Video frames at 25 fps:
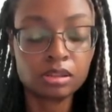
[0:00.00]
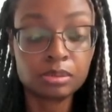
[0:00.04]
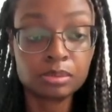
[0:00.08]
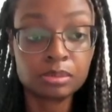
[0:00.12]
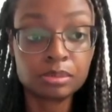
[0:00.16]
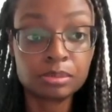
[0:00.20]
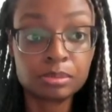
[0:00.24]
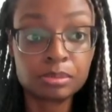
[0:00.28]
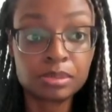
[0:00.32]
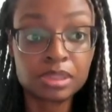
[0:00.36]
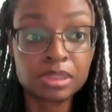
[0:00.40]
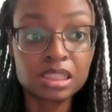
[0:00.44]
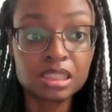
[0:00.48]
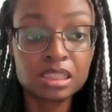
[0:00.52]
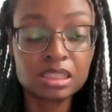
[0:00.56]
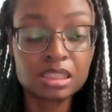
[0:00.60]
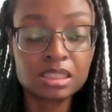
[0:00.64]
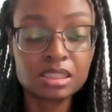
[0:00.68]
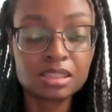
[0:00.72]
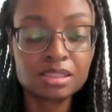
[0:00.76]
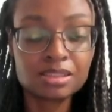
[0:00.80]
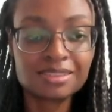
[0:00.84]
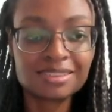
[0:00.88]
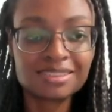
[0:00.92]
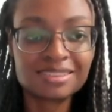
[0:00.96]

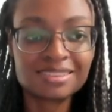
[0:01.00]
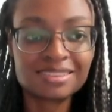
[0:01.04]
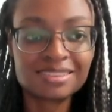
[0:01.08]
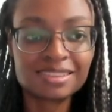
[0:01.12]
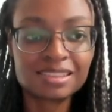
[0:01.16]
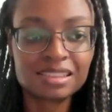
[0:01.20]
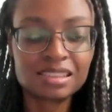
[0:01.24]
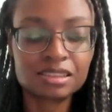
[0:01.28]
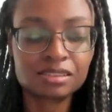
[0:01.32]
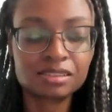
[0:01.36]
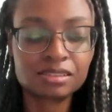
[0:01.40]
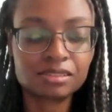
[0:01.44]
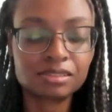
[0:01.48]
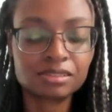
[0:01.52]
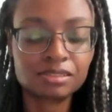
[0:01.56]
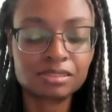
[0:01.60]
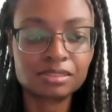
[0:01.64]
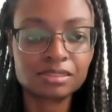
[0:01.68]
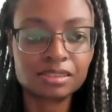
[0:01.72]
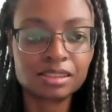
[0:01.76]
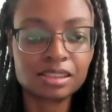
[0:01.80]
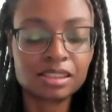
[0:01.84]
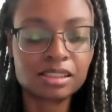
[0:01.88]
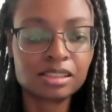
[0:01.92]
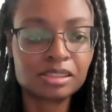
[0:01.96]
Blessings.
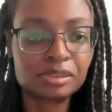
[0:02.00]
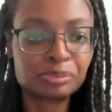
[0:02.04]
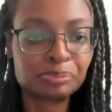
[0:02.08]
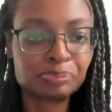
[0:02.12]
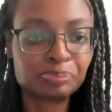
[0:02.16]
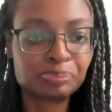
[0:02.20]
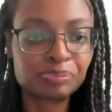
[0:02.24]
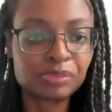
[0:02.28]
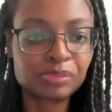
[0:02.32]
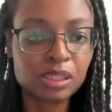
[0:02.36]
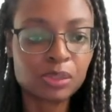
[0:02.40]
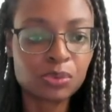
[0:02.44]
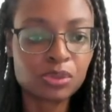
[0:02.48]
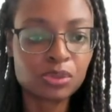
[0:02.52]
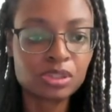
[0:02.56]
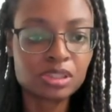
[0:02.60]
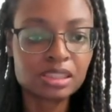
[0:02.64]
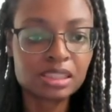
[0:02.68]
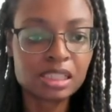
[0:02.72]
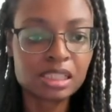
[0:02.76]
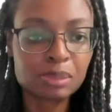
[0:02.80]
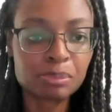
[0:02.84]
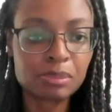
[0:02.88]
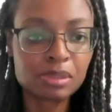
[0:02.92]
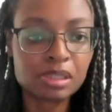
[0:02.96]
I wanted to
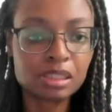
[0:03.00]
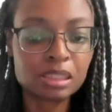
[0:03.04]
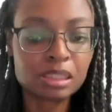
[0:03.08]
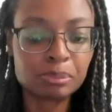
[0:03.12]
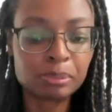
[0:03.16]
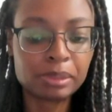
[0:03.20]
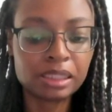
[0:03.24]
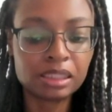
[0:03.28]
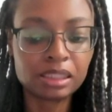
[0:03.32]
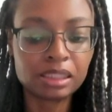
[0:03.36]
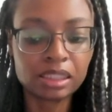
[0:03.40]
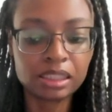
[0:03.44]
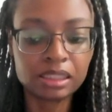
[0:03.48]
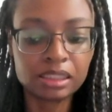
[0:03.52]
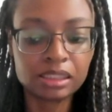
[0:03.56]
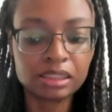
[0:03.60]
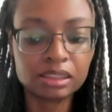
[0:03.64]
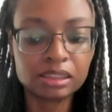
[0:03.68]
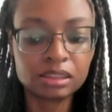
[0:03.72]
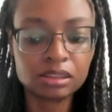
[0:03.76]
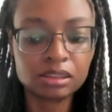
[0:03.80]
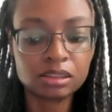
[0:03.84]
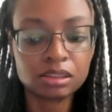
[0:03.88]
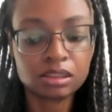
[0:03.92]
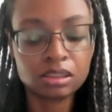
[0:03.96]
come on and make a
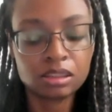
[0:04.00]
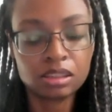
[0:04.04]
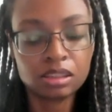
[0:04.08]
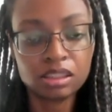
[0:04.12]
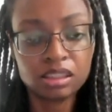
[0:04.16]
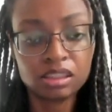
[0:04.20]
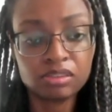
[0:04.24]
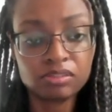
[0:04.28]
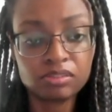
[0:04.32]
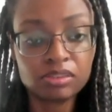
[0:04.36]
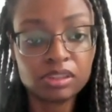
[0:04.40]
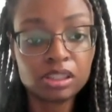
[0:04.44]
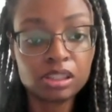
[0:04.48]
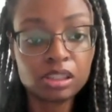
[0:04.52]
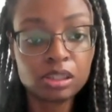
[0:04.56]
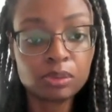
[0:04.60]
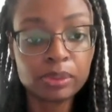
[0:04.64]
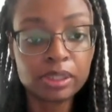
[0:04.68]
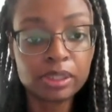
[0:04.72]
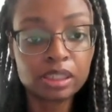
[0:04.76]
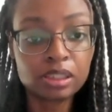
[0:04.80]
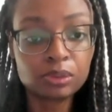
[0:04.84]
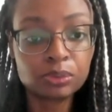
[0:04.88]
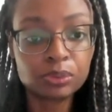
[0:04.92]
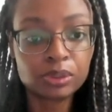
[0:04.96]
video
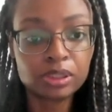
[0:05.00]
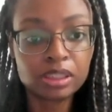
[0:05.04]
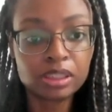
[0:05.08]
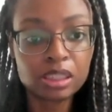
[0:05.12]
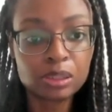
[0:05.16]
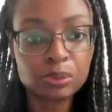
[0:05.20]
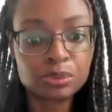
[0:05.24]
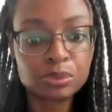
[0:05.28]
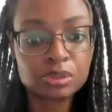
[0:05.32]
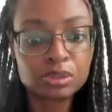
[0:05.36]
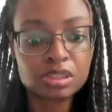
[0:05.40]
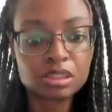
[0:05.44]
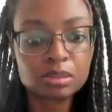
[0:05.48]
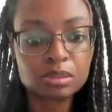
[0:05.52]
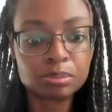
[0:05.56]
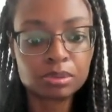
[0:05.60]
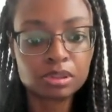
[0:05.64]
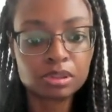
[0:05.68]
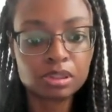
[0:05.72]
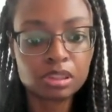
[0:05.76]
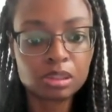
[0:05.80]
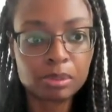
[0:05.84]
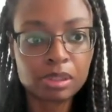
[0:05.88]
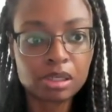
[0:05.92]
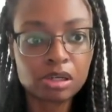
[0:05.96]
right quick that was
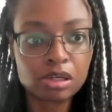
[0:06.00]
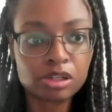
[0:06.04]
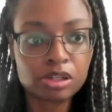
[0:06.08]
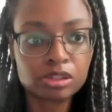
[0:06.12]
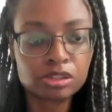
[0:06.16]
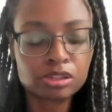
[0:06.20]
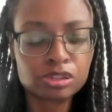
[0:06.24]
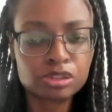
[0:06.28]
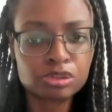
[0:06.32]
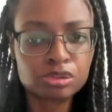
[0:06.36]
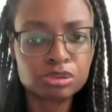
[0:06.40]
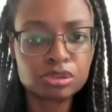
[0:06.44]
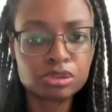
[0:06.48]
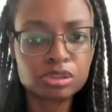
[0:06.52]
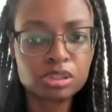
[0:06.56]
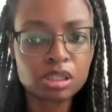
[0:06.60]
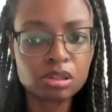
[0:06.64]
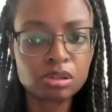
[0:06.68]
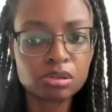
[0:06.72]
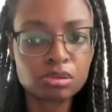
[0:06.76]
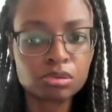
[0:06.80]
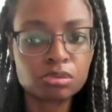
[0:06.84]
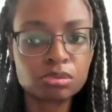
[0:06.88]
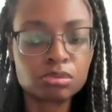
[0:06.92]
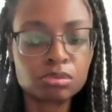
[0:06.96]
put on my heart to do
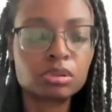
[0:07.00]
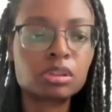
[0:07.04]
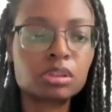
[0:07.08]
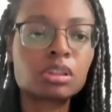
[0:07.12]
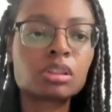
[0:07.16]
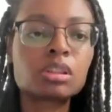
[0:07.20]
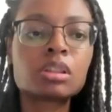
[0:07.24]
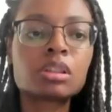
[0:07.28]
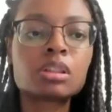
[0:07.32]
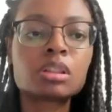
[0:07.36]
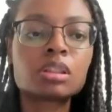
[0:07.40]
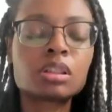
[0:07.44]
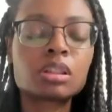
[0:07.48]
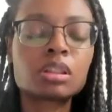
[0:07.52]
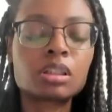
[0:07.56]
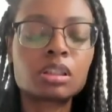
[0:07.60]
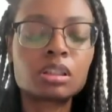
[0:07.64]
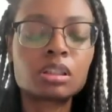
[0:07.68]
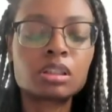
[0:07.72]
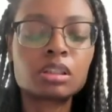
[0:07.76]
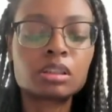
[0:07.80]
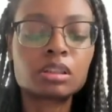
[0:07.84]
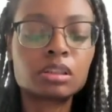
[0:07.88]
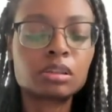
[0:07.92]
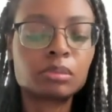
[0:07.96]
so.
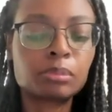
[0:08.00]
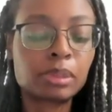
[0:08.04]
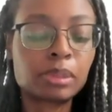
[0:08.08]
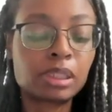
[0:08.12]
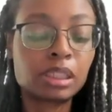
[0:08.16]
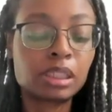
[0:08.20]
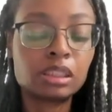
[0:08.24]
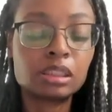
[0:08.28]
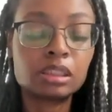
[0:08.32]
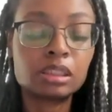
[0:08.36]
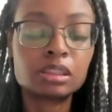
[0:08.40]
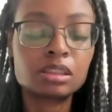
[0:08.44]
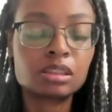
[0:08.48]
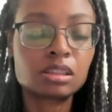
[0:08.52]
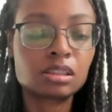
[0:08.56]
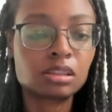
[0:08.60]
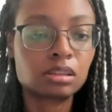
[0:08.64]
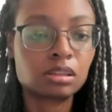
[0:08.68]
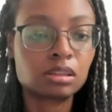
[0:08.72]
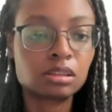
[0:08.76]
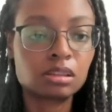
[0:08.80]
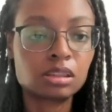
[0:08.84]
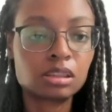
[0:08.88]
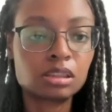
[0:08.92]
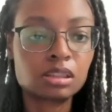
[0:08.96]
May it
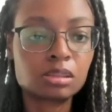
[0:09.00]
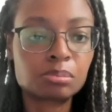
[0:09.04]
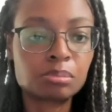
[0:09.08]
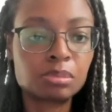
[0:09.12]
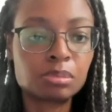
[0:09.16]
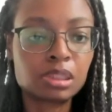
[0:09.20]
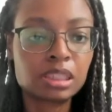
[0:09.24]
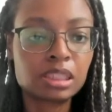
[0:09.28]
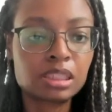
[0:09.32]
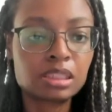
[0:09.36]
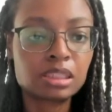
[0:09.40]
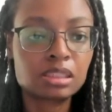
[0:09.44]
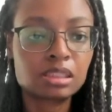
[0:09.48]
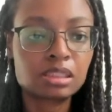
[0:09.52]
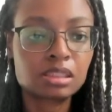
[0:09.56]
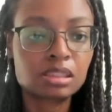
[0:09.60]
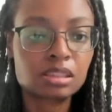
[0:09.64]
bless,